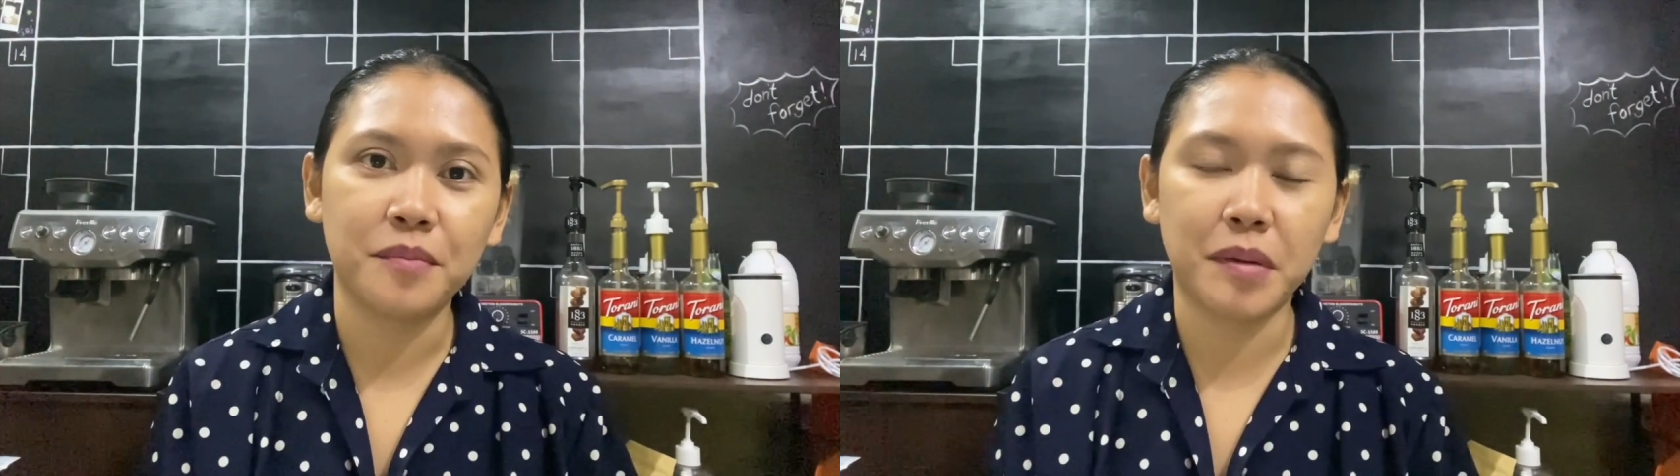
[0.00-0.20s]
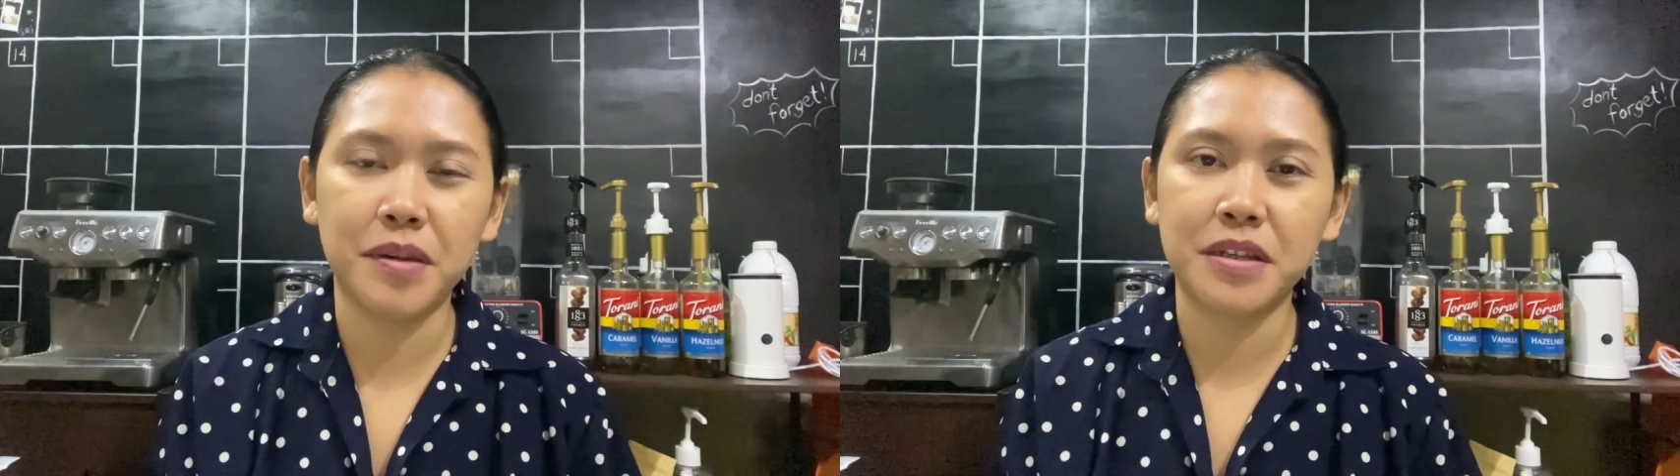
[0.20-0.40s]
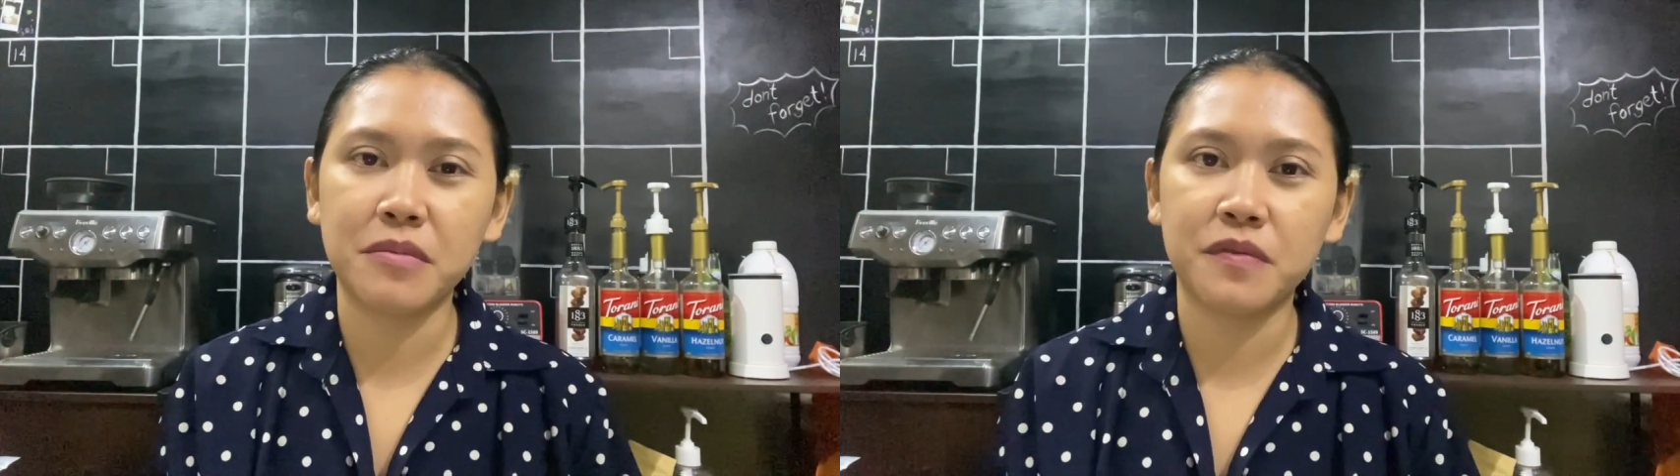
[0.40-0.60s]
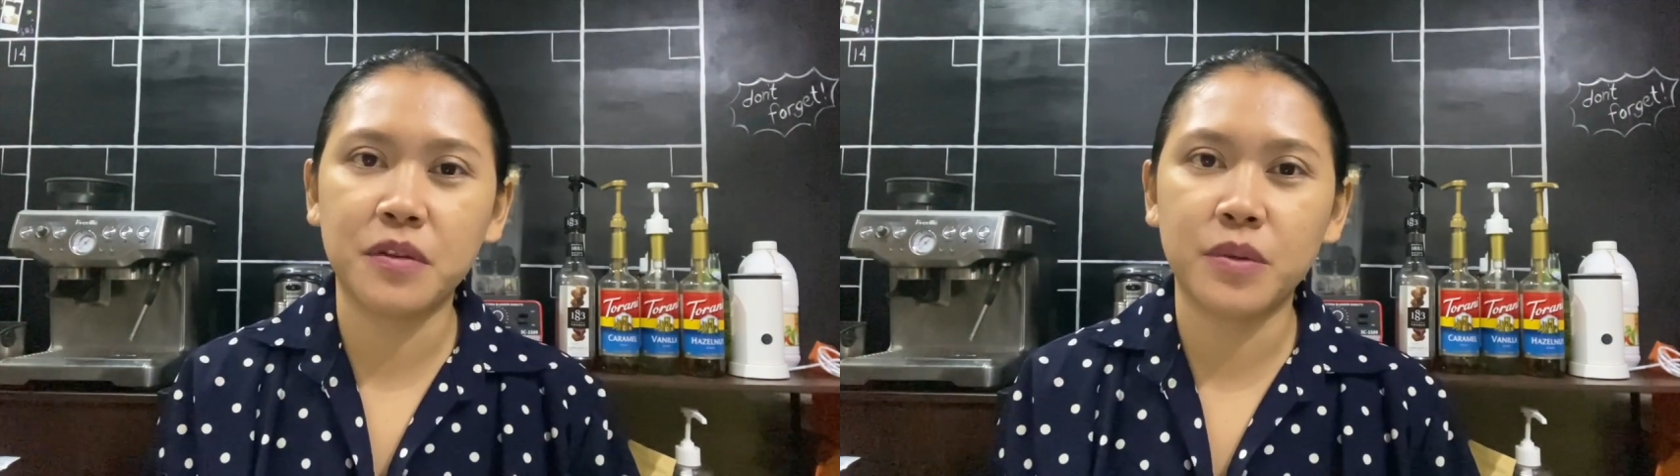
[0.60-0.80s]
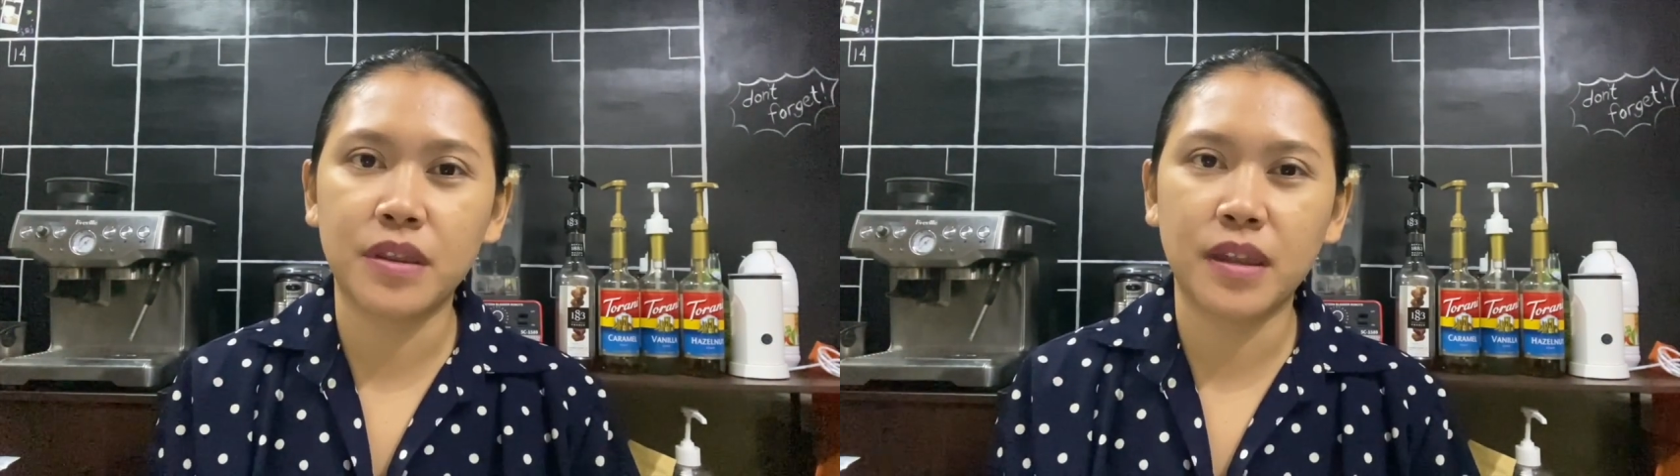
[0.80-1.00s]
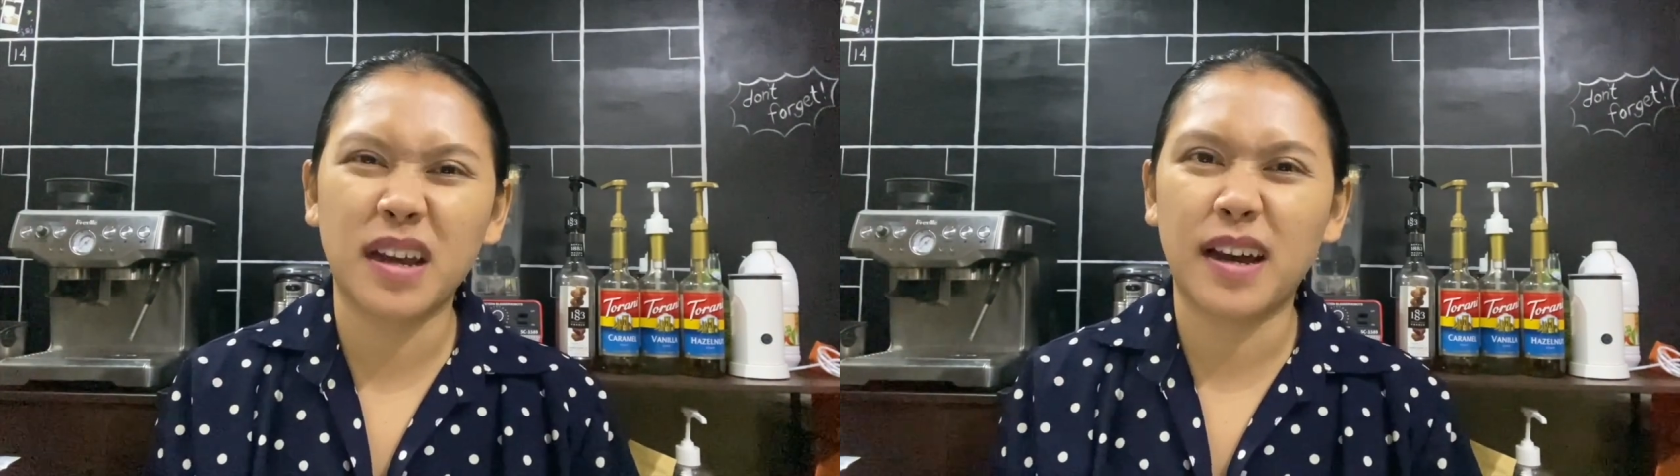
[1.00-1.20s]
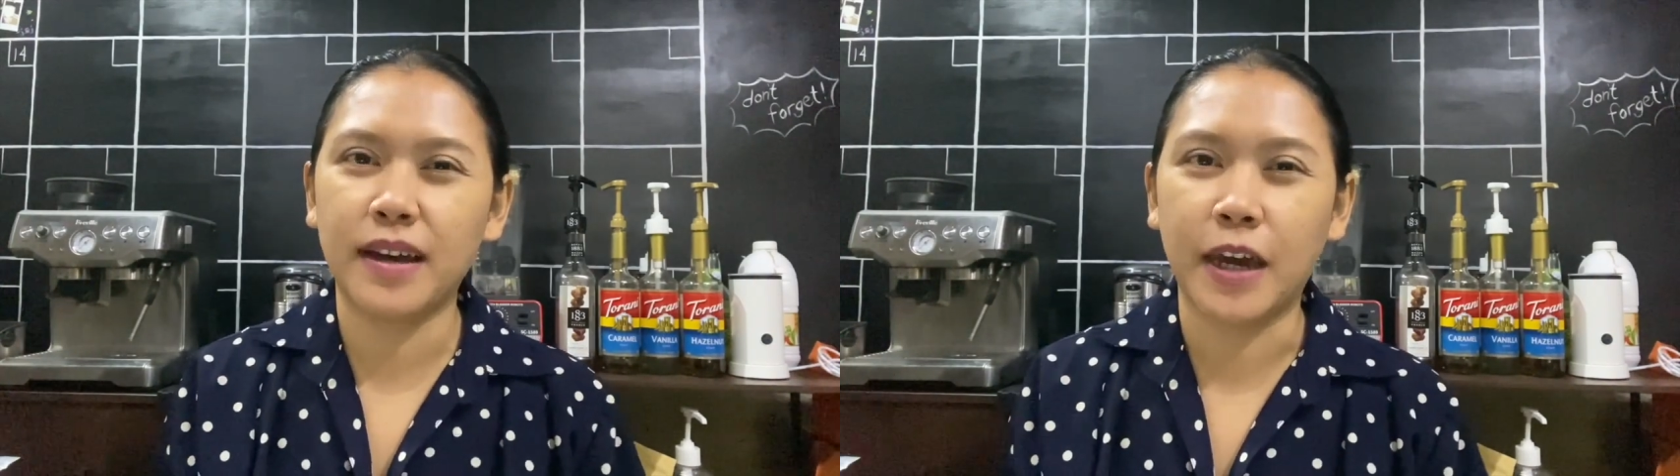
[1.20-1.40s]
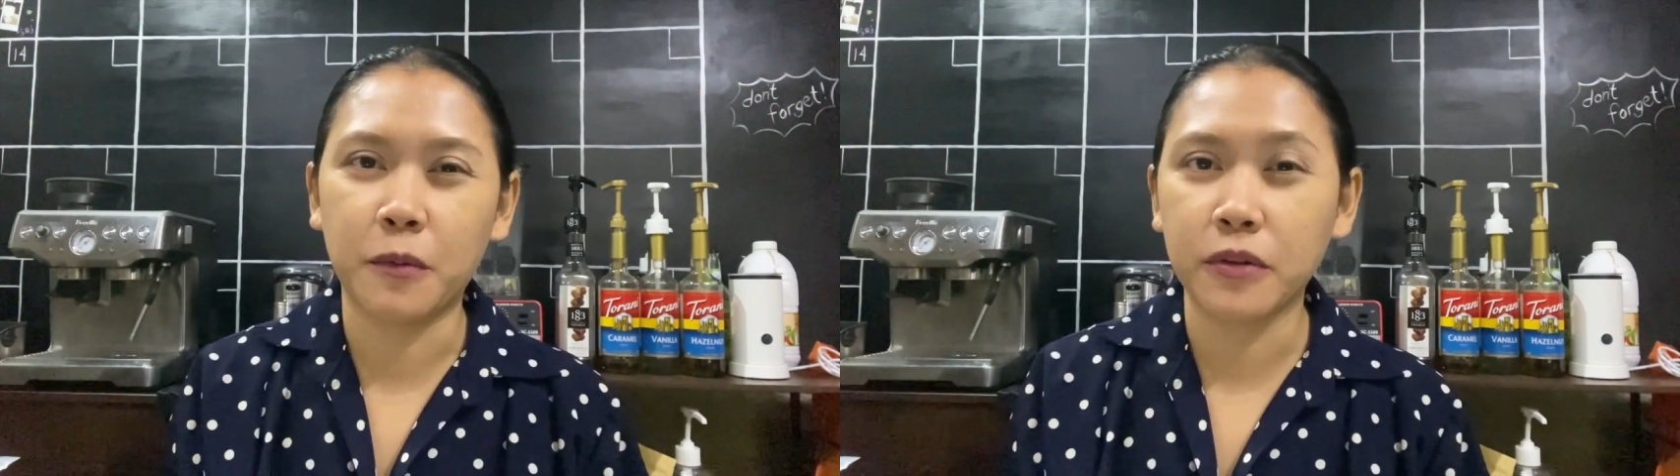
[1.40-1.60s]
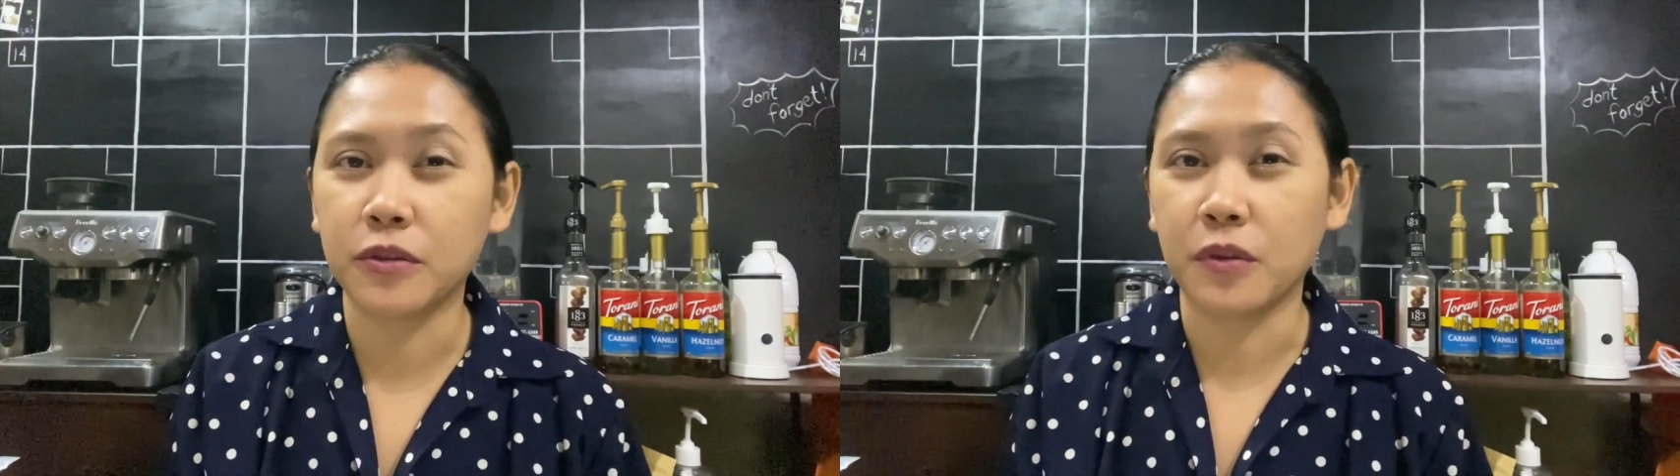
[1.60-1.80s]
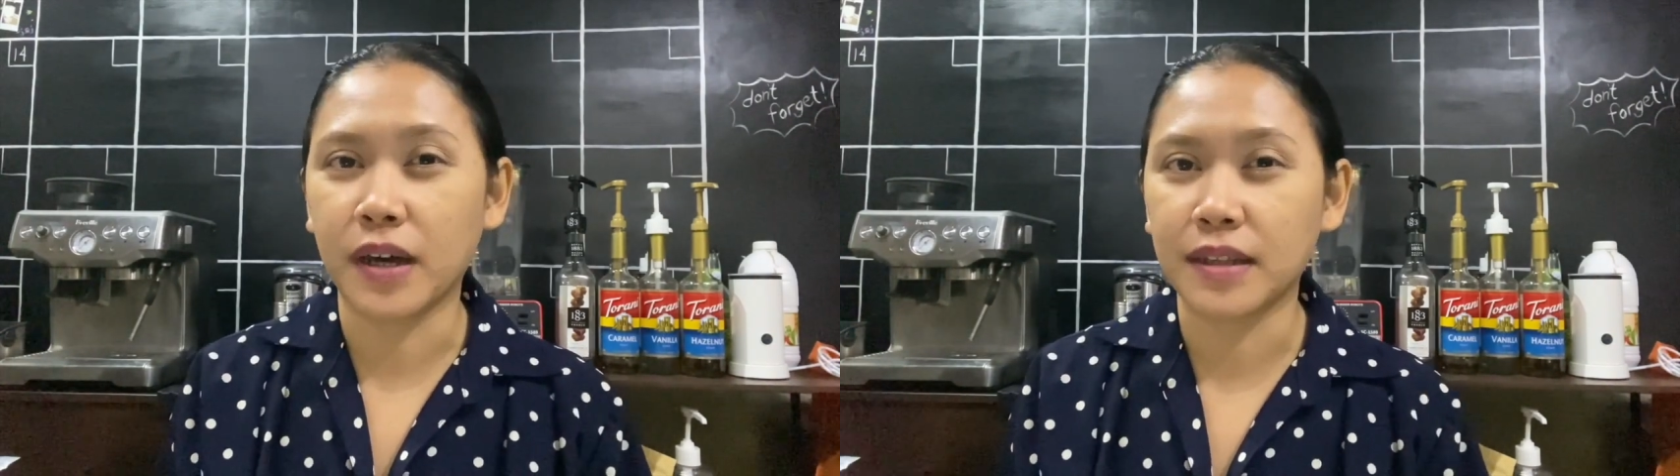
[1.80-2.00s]
maybe some of you would think, I won't
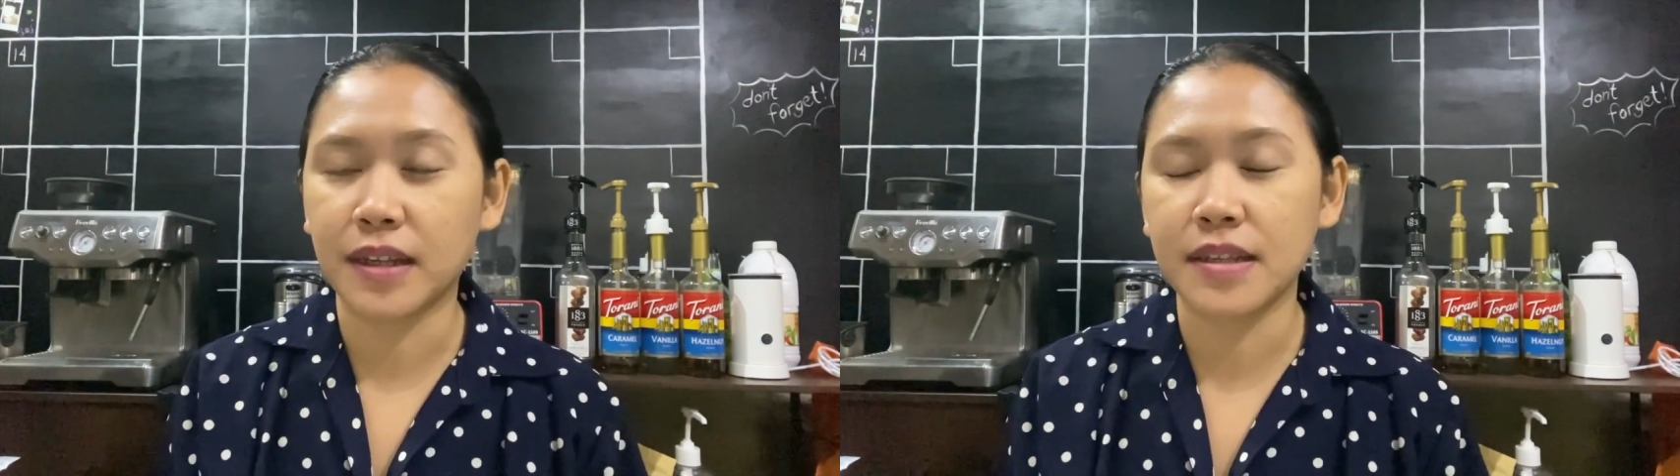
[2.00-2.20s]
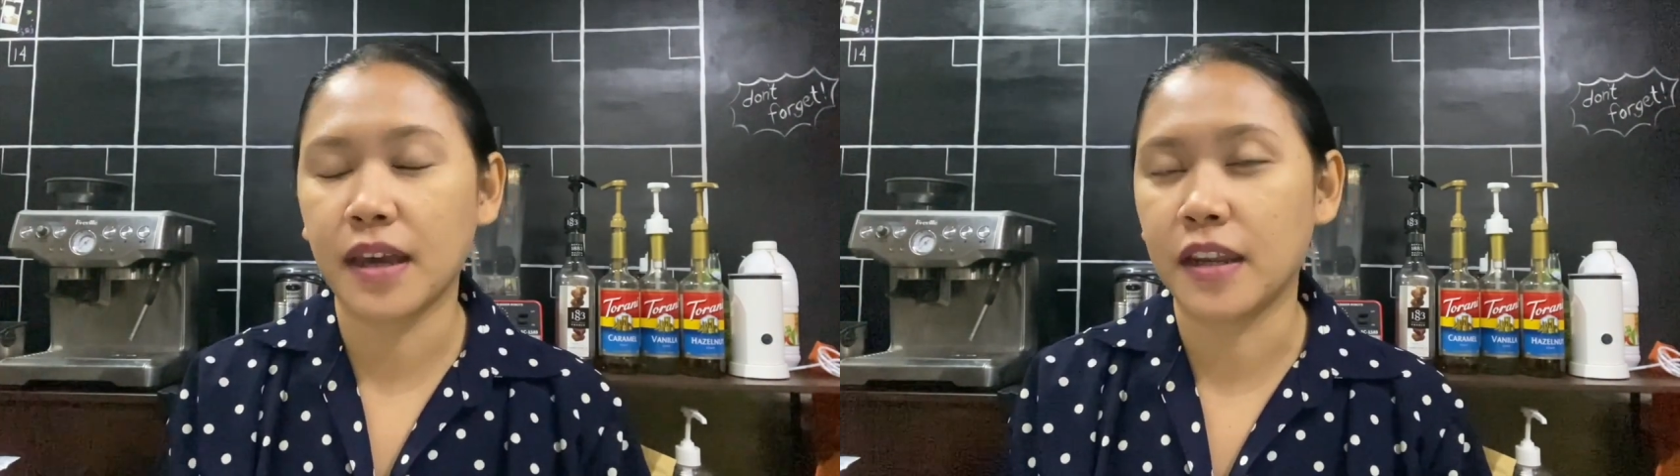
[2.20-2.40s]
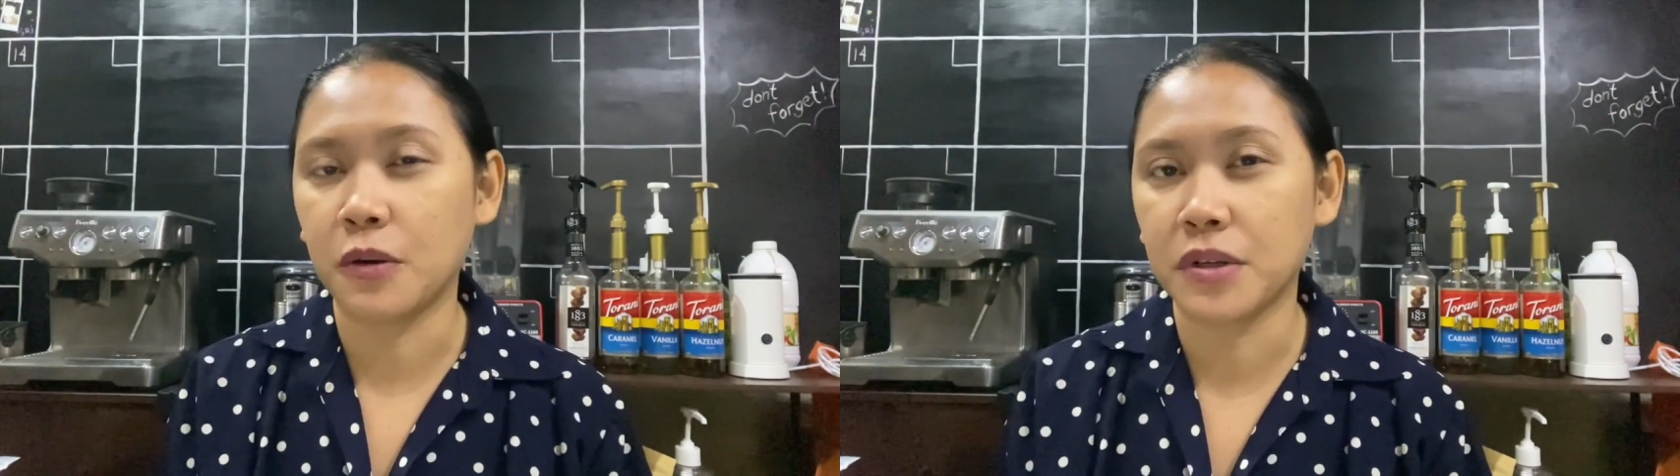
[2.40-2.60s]
do that kasi I know na